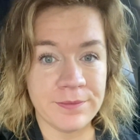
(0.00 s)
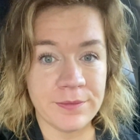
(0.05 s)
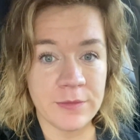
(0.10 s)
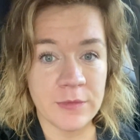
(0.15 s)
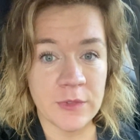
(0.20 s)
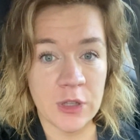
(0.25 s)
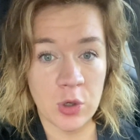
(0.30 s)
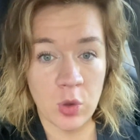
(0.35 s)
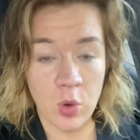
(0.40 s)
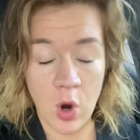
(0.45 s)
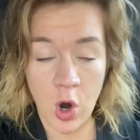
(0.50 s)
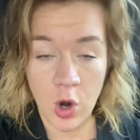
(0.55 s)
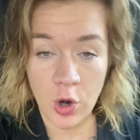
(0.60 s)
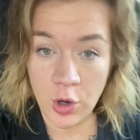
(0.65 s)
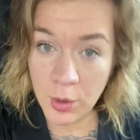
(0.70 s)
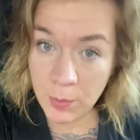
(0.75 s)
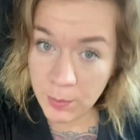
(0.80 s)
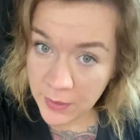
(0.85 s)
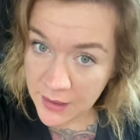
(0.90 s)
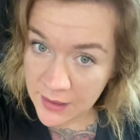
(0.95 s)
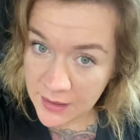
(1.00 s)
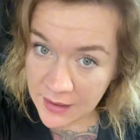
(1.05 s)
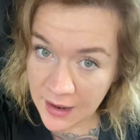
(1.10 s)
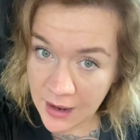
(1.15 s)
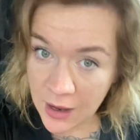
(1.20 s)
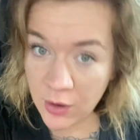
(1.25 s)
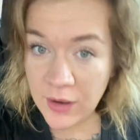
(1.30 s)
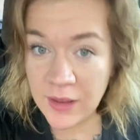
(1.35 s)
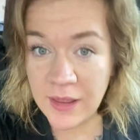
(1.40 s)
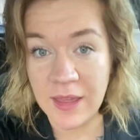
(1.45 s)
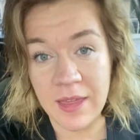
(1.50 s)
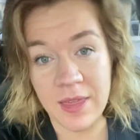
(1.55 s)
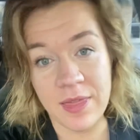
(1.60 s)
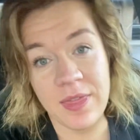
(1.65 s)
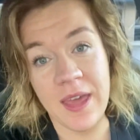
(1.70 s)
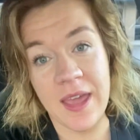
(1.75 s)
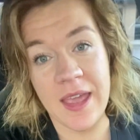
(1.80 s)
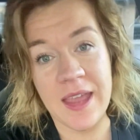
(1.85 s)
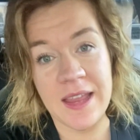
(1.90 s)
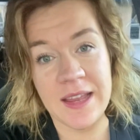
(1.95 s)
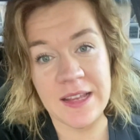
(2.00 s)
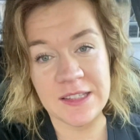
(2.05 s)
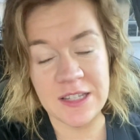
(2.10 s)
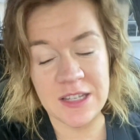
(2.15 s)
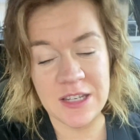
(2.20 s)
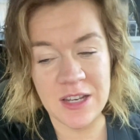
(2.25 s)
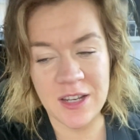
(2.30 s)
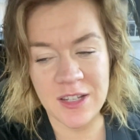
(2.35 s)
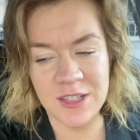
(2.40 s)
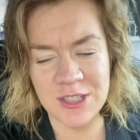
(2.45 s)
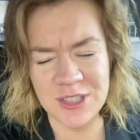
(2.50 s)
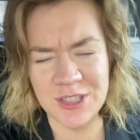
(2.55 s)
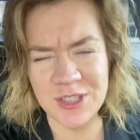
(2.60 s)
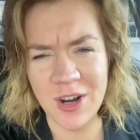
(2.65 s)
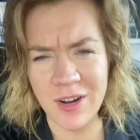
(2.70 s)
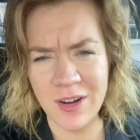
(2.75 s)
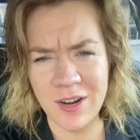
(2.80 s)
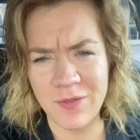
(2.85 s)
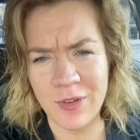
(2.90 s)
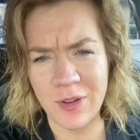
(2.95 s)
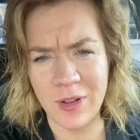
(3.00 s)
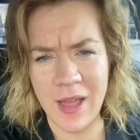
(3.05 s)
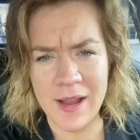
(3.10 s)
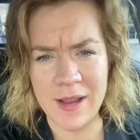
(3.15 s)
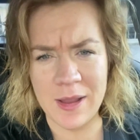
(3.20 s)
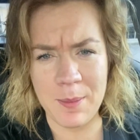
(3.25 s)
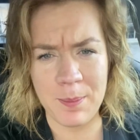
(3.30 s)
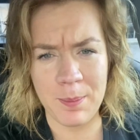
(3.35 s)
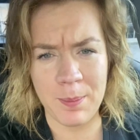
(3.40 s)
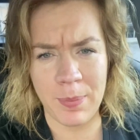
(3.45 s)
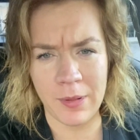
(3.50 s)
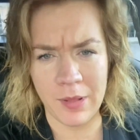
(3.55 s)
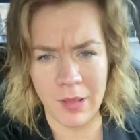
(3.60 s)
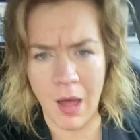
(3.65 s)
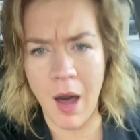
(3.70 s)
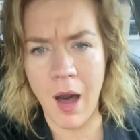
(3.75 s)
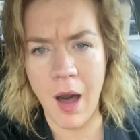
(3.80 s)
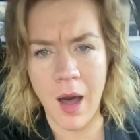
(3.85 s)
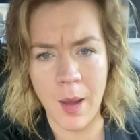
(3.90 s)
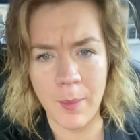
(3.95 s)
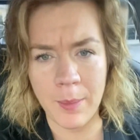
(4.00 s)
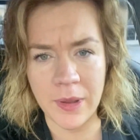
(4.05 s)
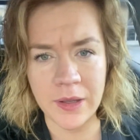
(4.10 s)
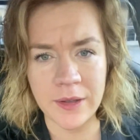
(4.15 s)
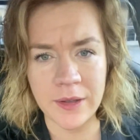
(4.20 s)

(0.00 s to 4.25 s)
little harder to bend down and get things, and just starting to feel like a blob,